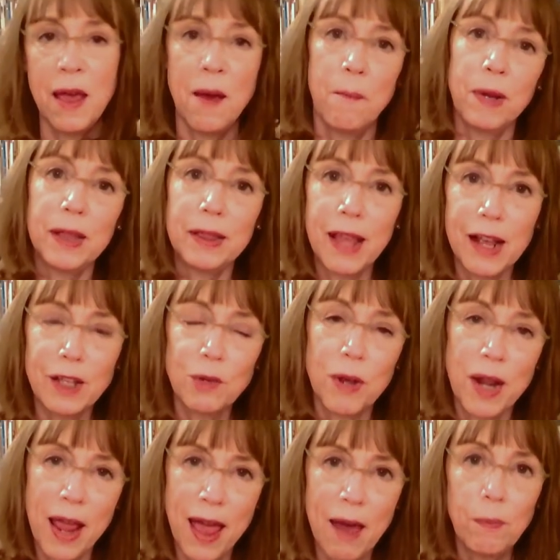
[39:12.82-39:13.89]
but that's what
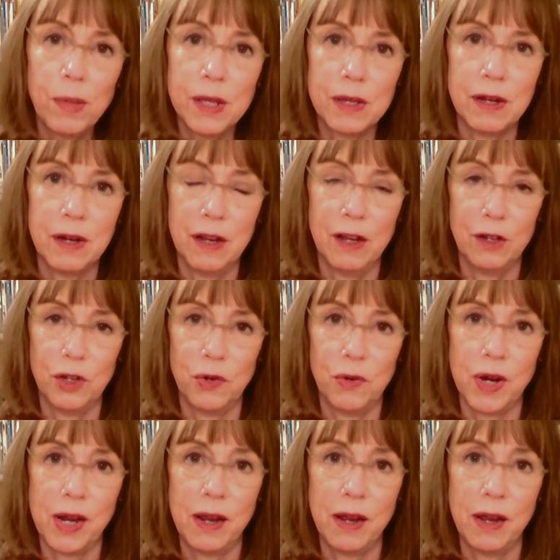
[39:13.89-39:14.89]
happens in history.